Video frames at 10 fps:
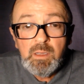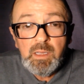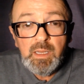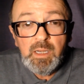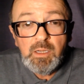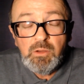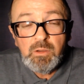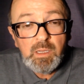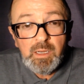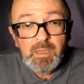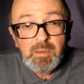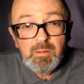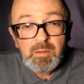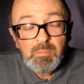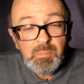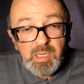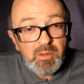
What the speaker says: and you can mint